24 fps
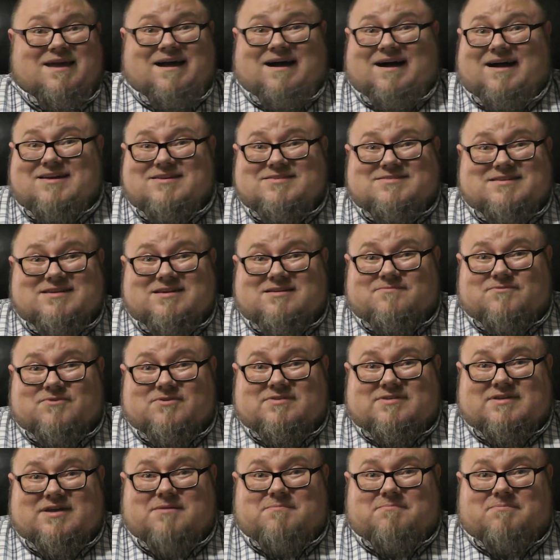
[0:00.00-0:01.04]
I used to get them for
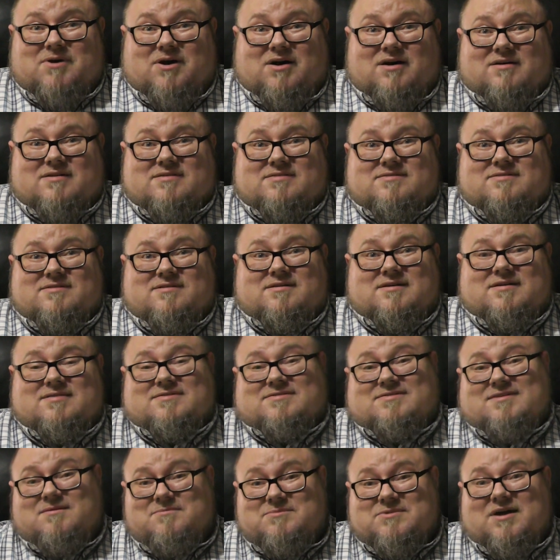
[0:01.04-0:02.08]
10 bucks, and
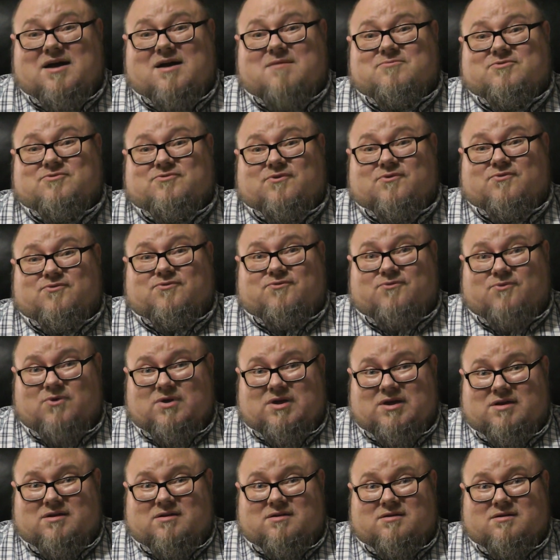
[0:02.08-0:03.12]
sometimes for
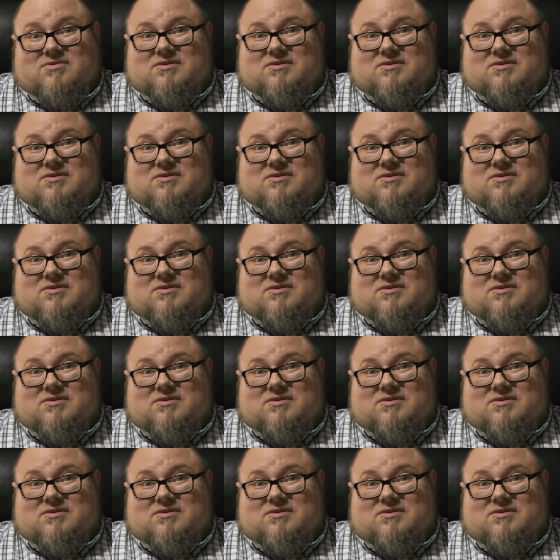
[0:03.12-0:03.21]
free.